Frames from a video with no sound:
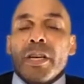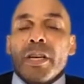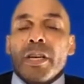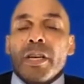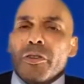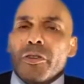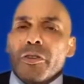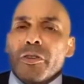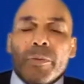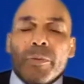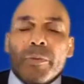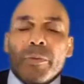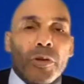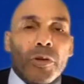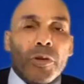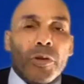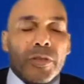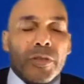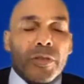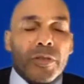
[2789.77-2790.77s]
you've been
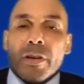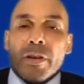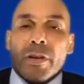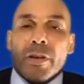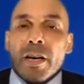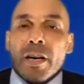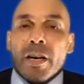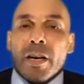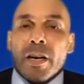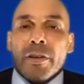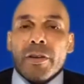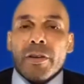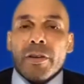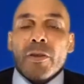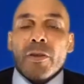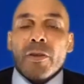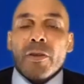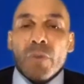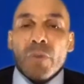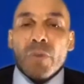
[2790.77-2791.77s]
moved to your heart,
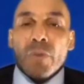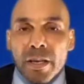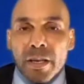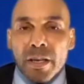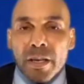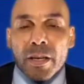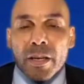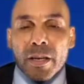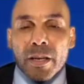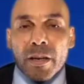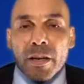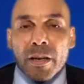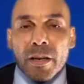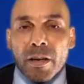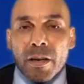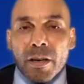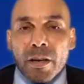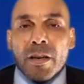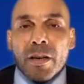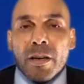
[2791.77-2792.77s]
we are
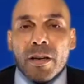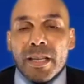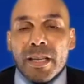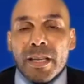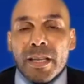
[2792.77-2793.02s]
on.